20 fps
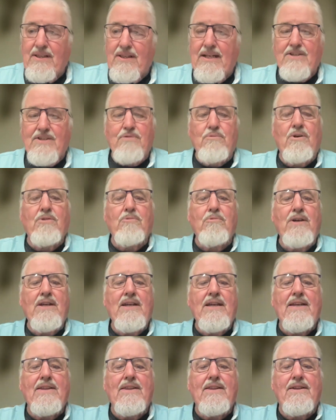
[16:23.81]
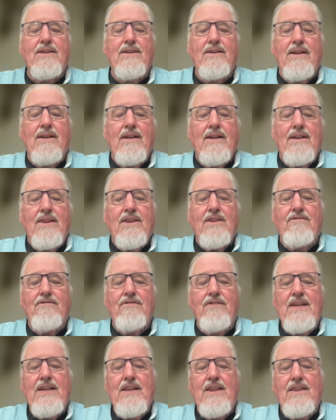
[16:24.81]
and that's where we get the
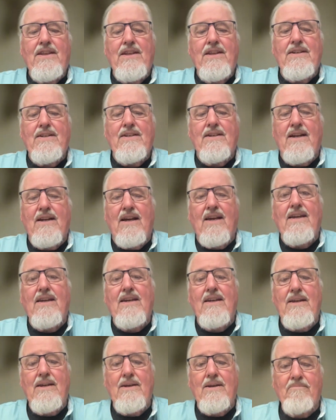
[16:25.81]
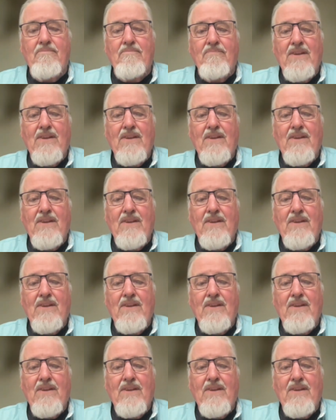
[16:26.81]
phi, theta, chi